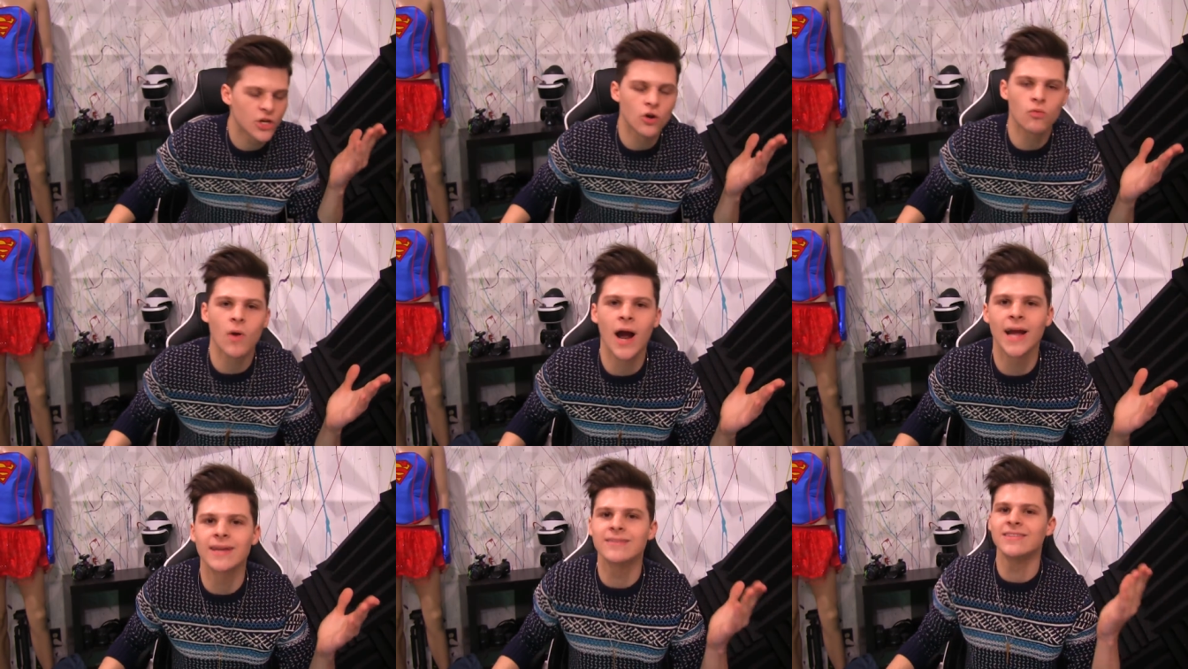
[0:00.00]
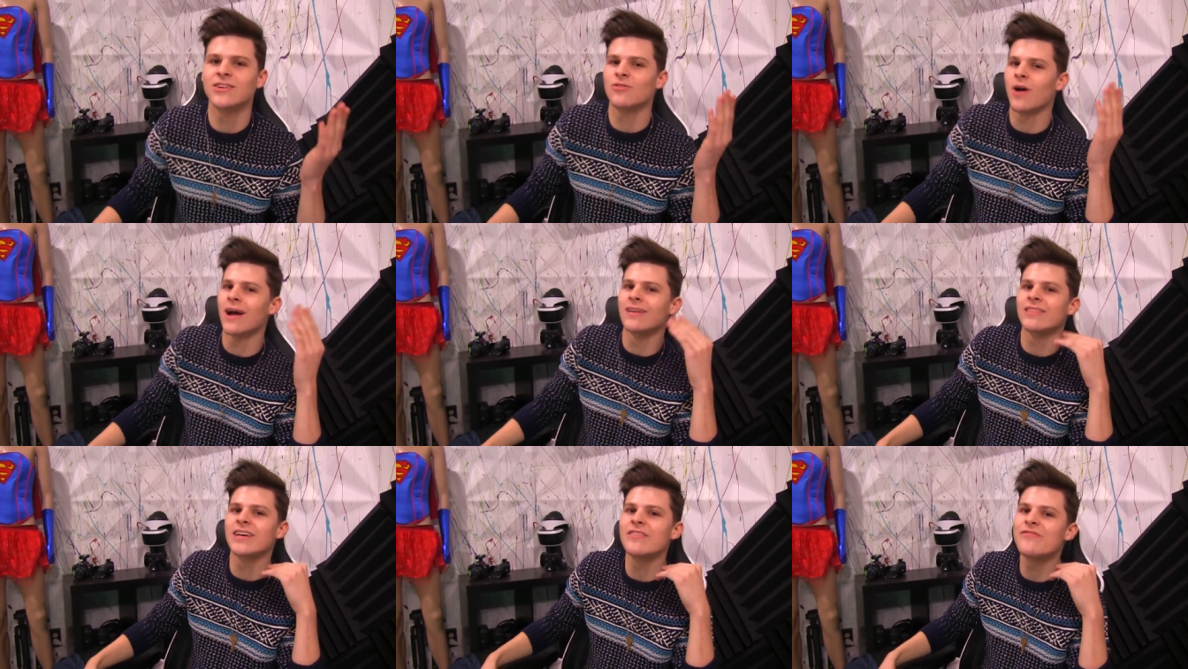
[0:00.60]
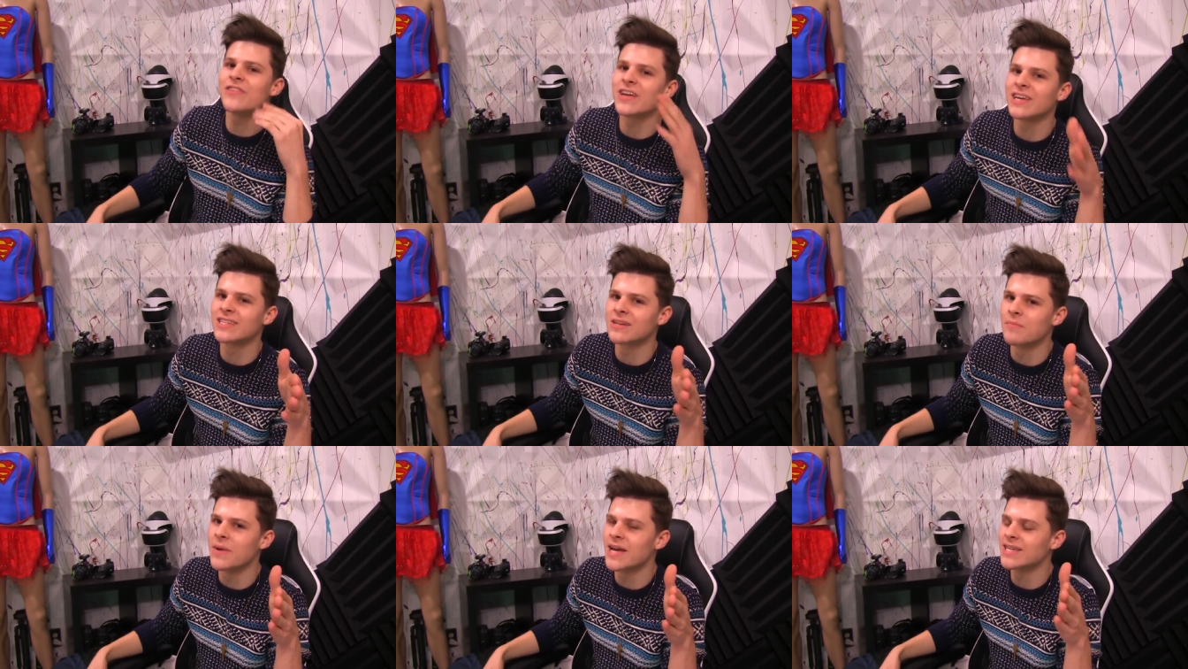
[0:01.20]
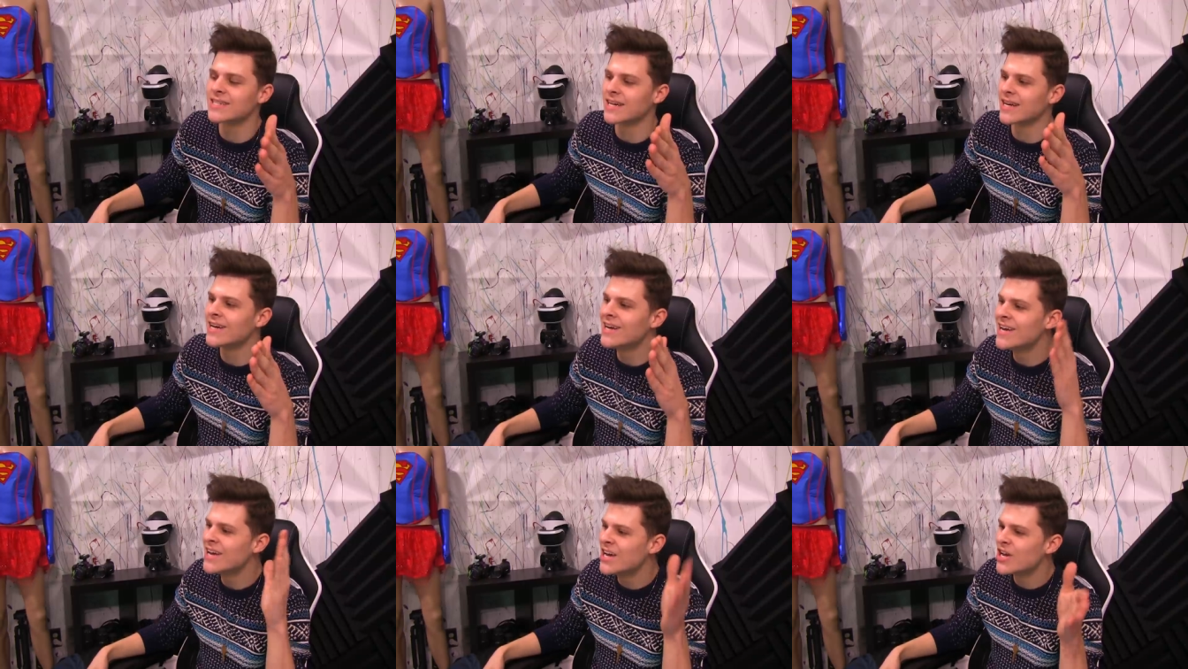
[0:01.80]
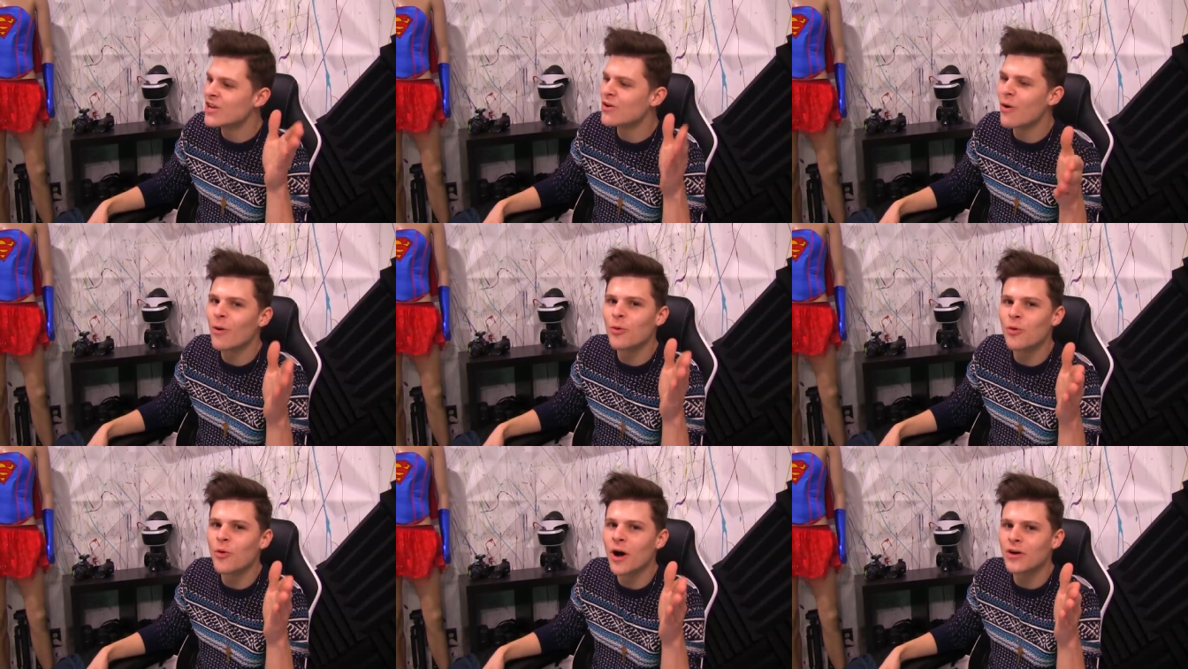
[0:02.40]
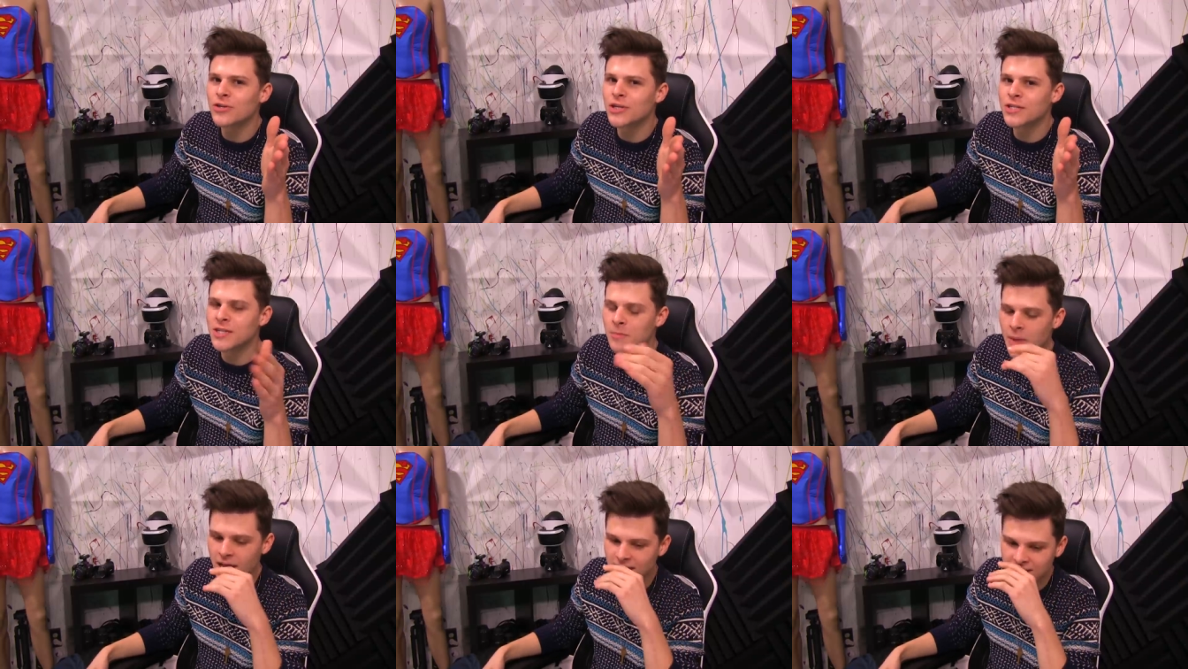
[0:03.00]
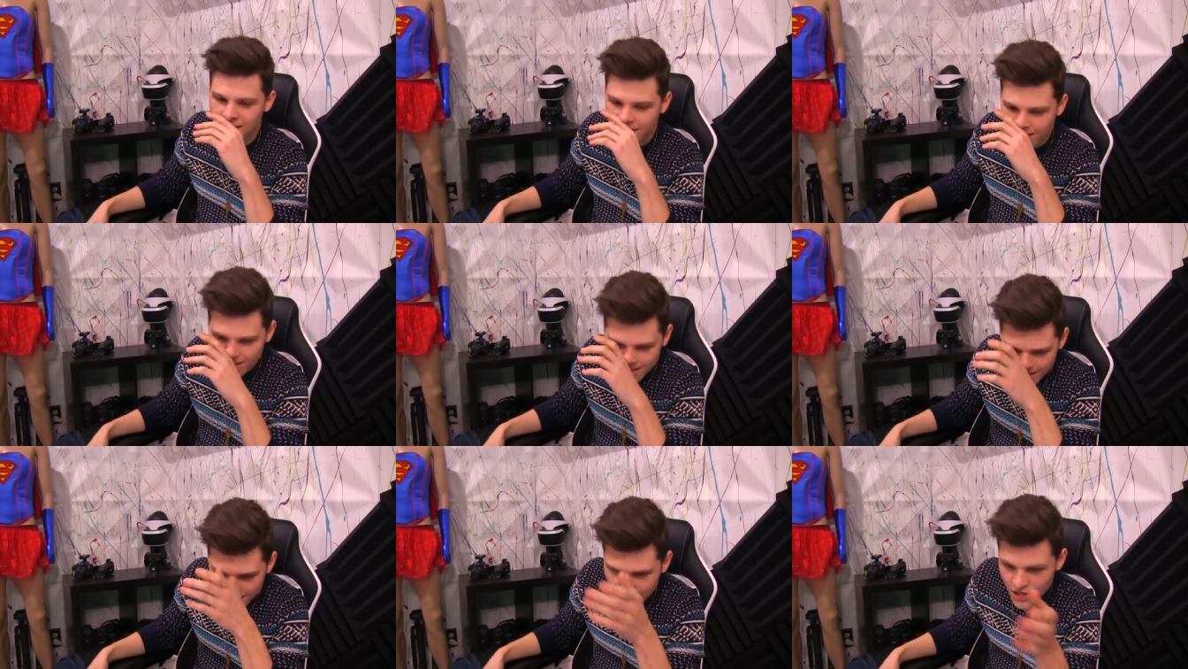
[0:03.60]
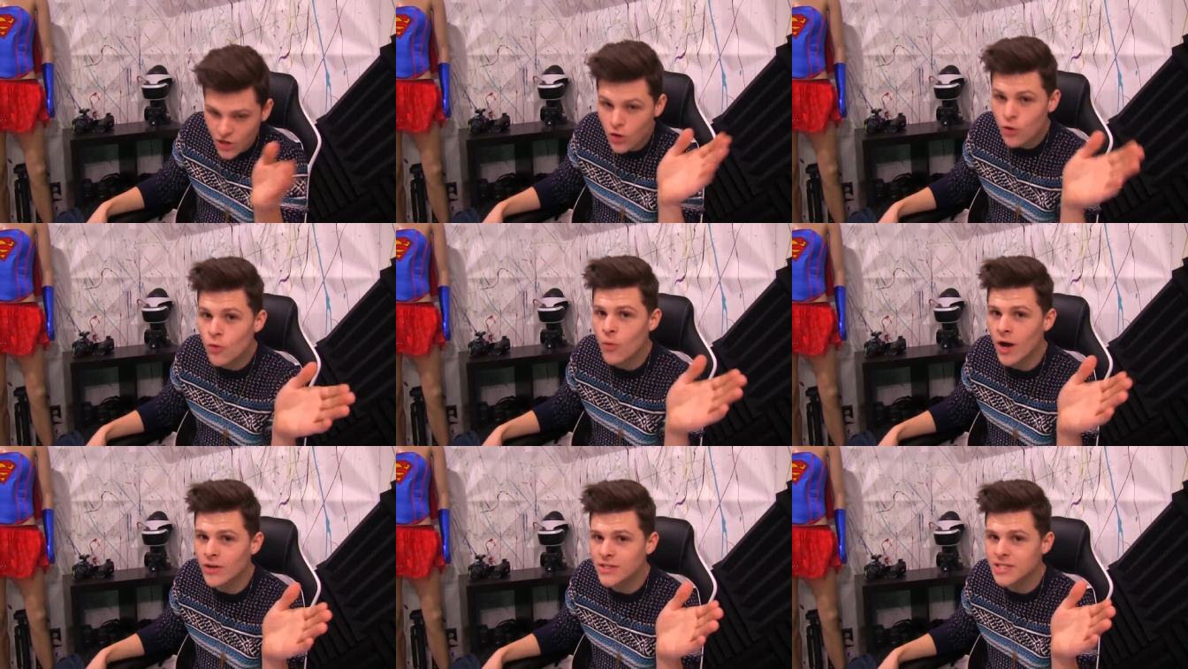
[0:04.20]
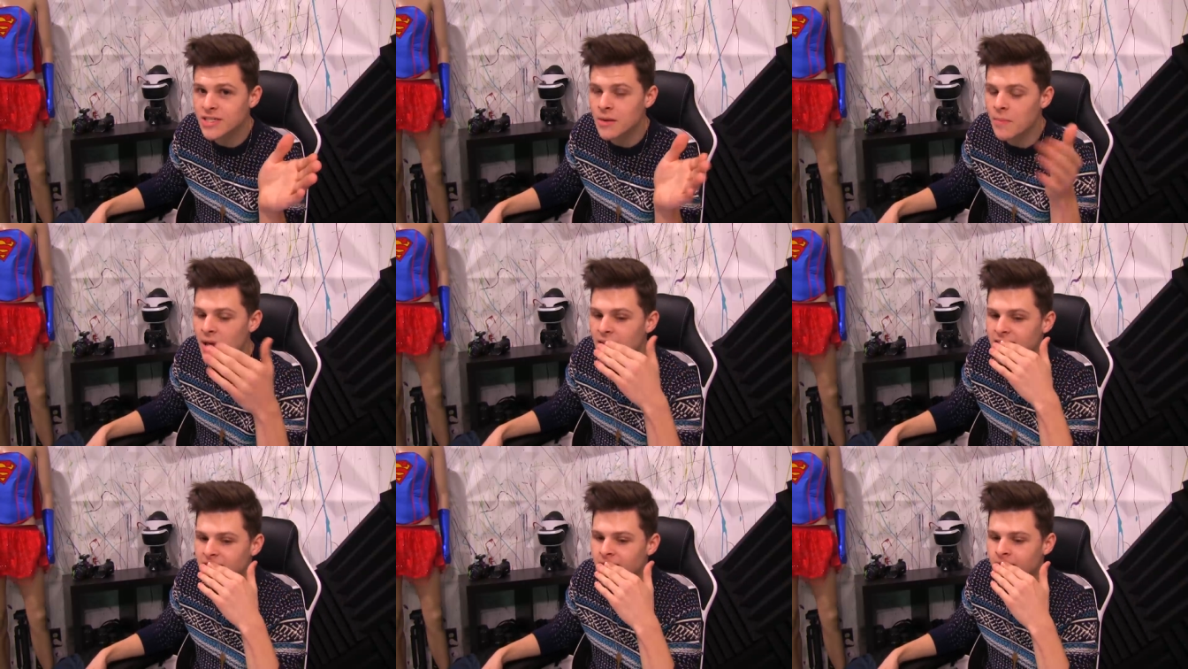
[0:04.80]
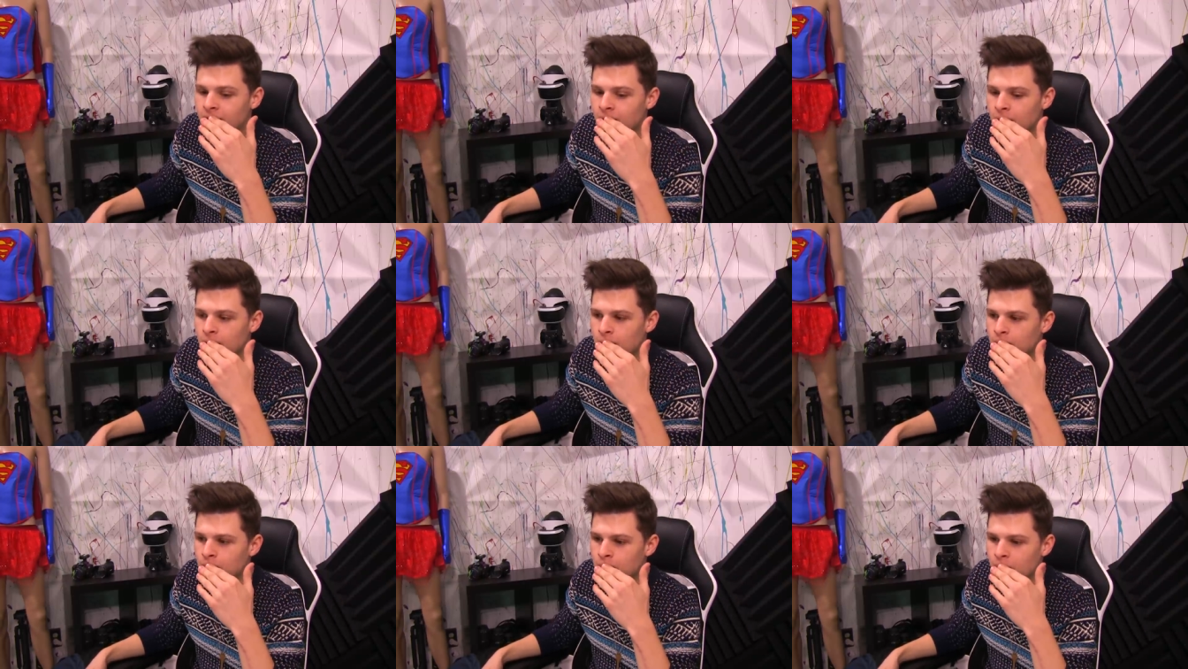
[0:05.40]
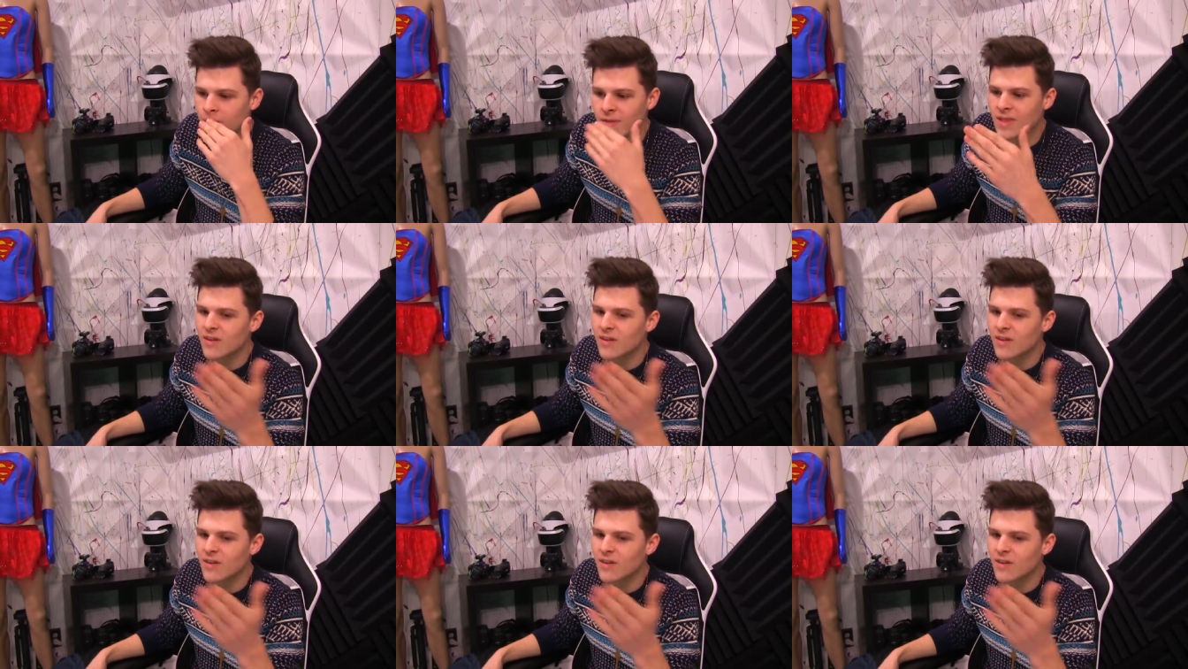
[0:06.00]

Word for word: You're right. You're right. Leafy is amazing. You know who else is amazing? You know who else is amazing?